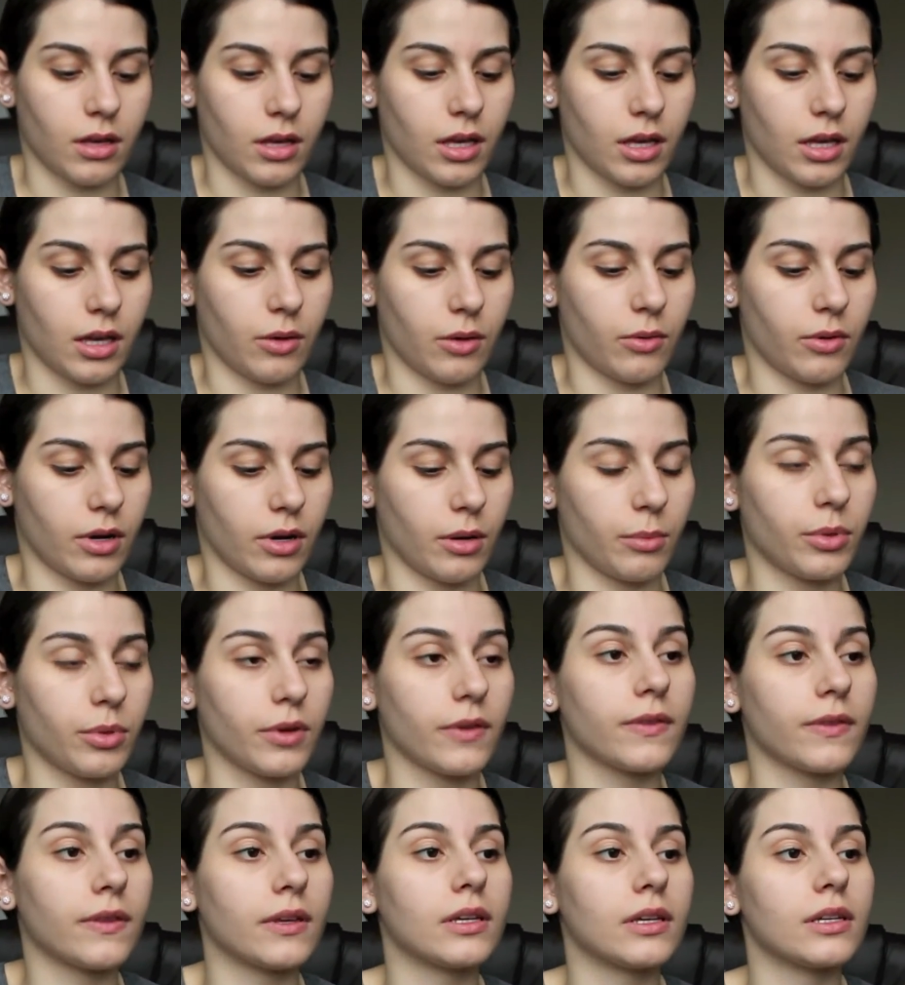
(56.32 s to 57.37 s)
And we're going to
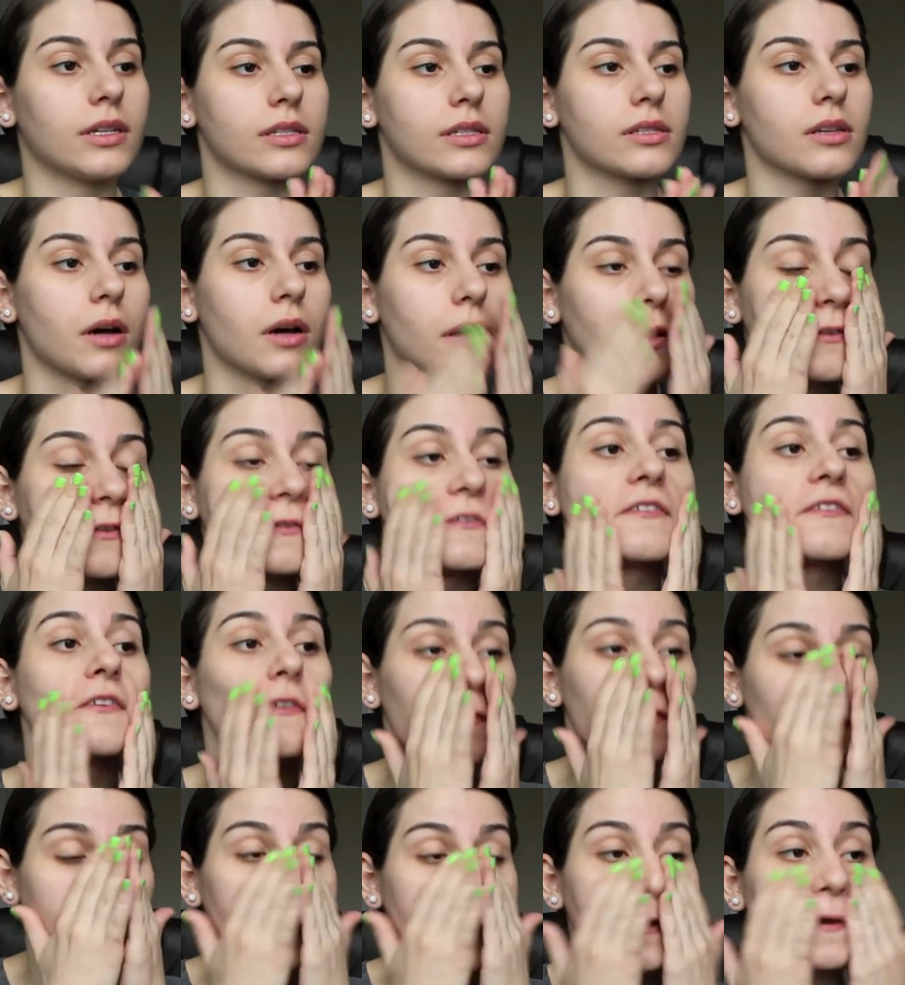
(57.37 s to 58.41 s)
put this all over the
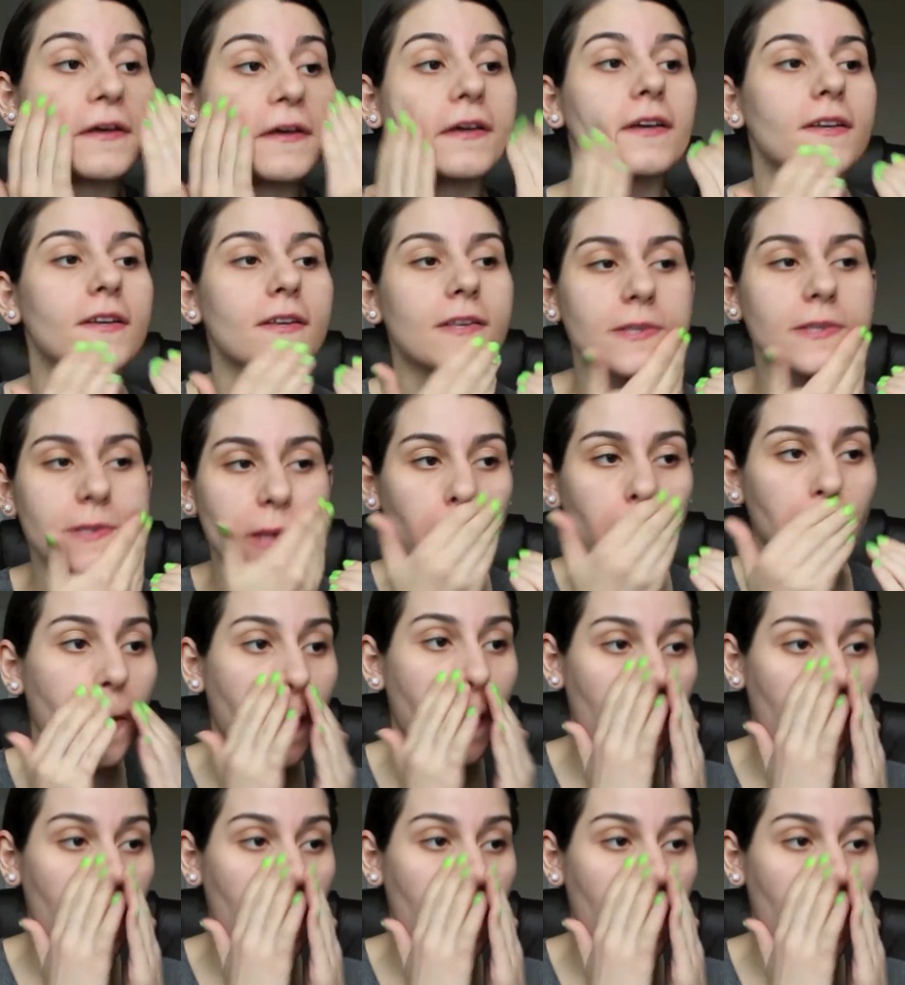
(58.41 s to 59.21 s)
face.